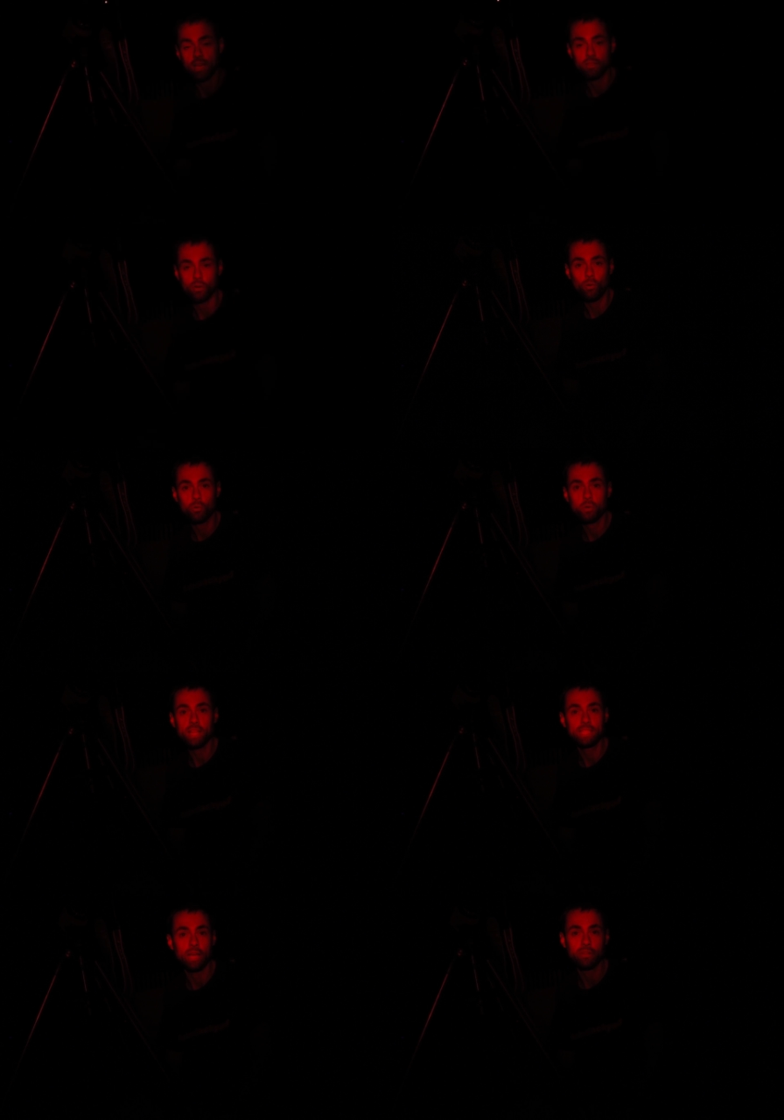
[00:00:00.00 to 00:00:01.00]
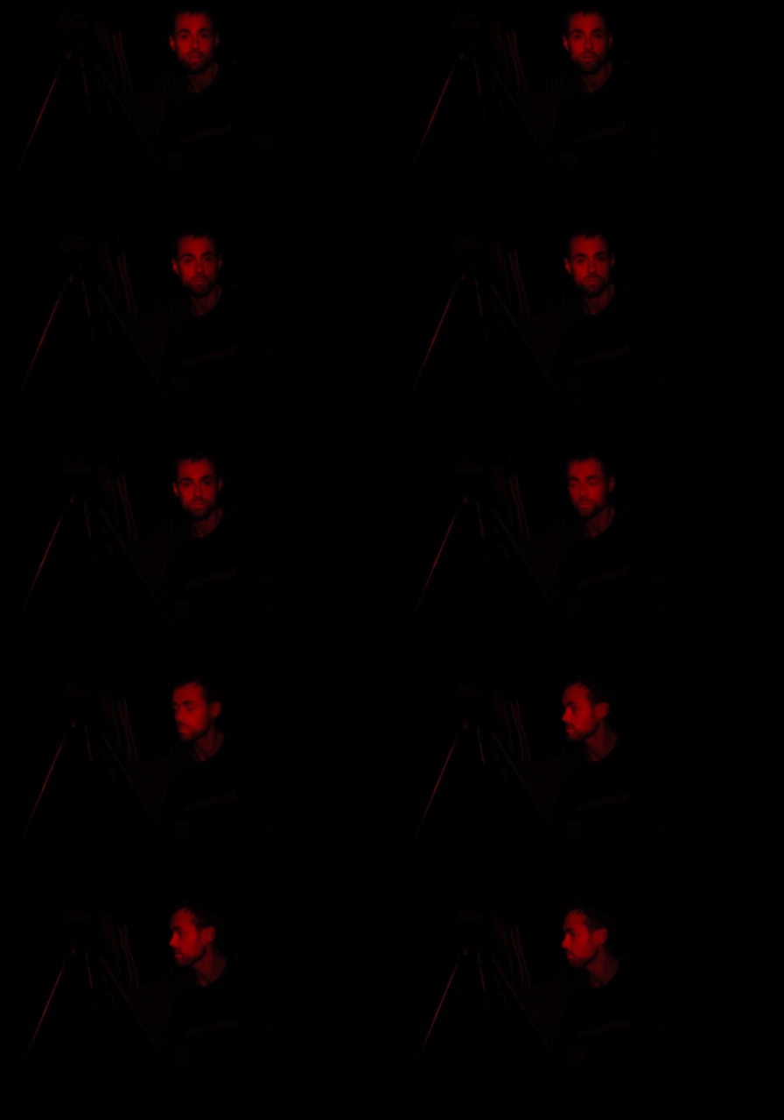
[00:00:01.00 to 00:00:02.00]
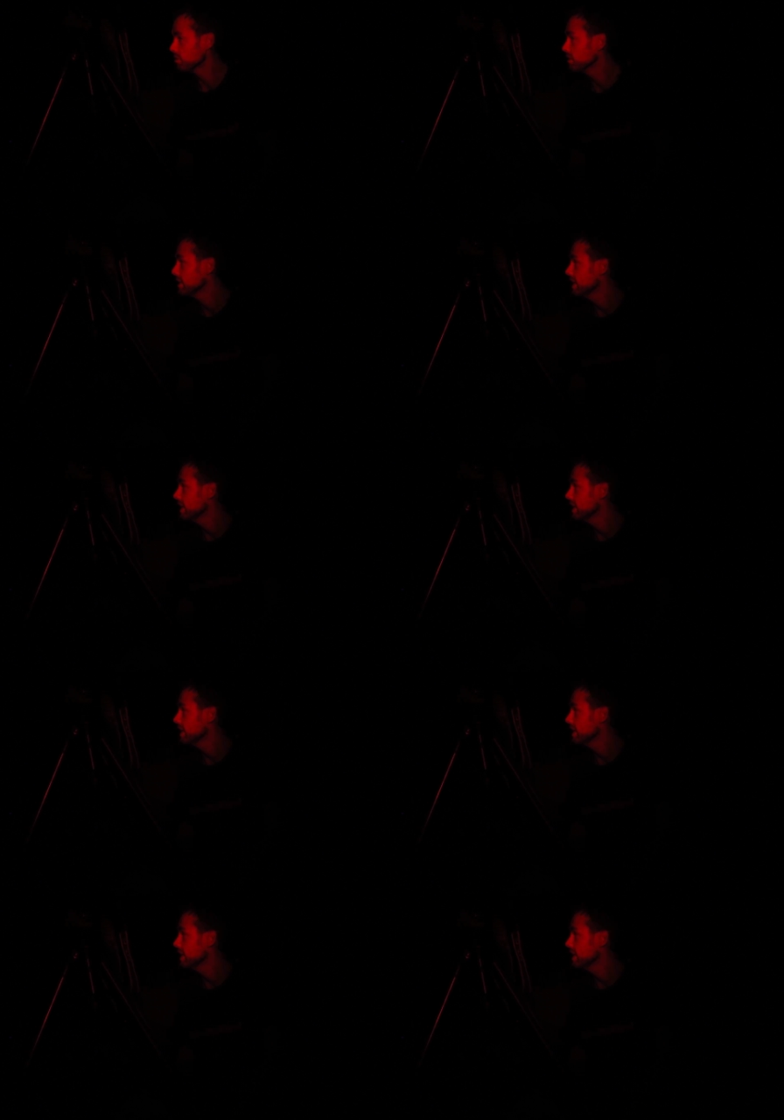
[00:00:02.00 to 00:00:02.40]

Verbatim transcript: uh, the whole rig down here. It was super simple.